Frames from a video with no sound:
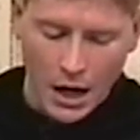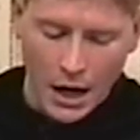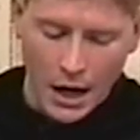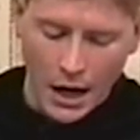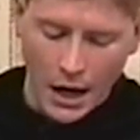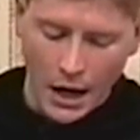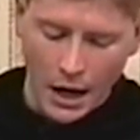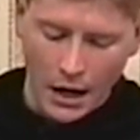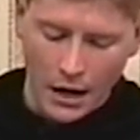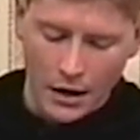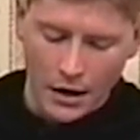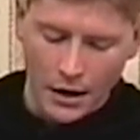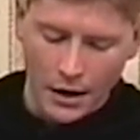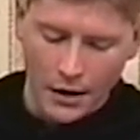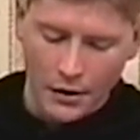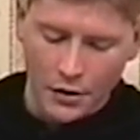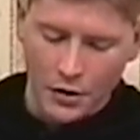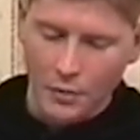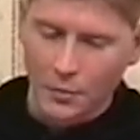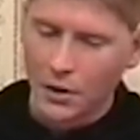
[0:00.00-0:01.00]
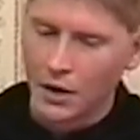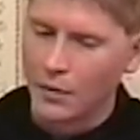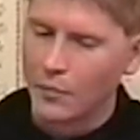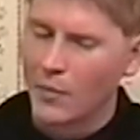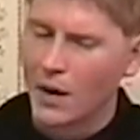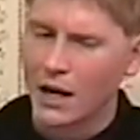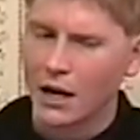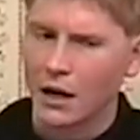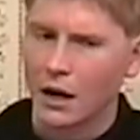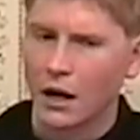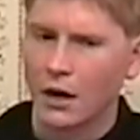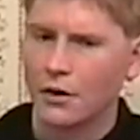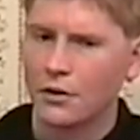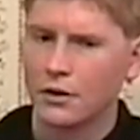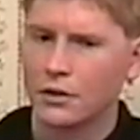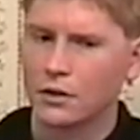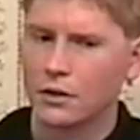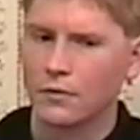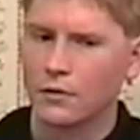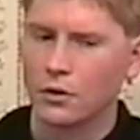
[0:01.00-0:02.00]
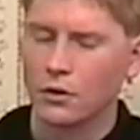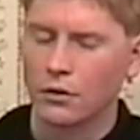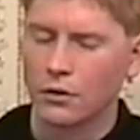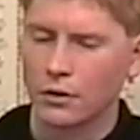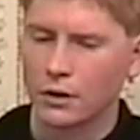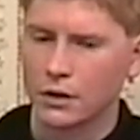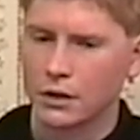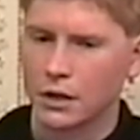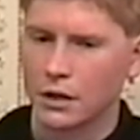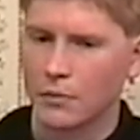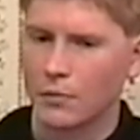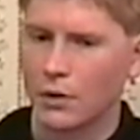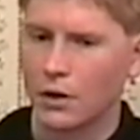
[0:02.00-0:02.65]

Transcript: And there have been many hundreds of Eucharistic